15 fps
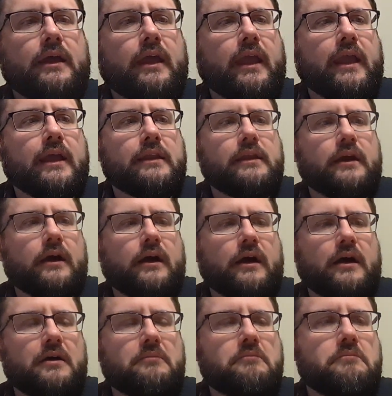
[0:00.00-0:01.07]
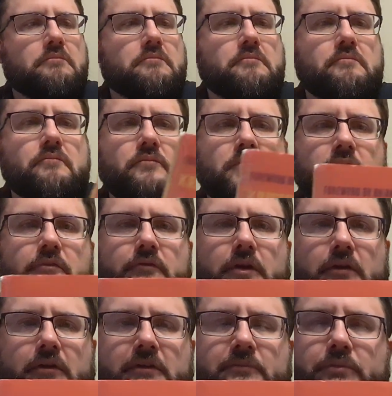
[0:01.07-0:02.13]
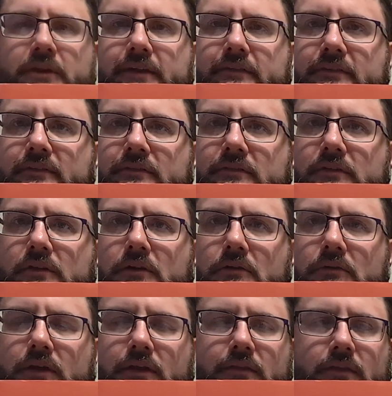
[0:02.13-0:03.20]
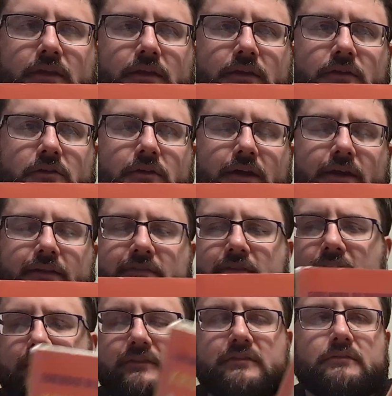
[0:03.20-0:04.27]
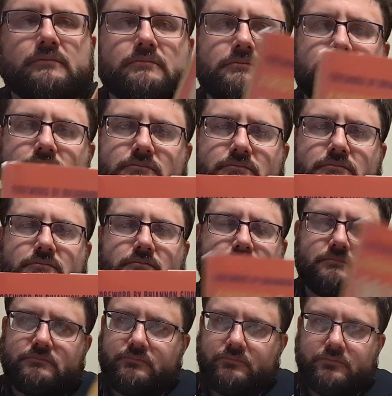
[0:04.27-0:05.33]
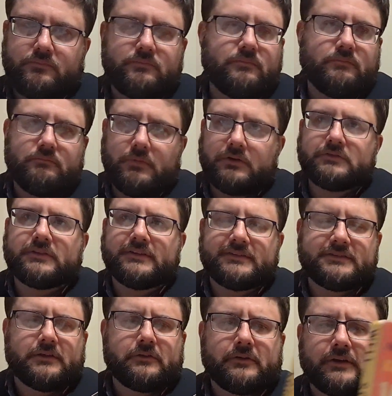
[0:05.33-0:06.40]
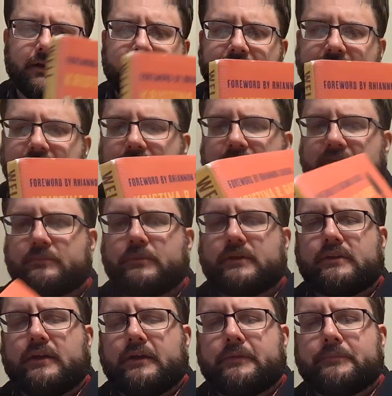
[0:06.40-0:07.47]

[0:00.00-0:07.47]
and various places, in the United States, mostly the southern United States, but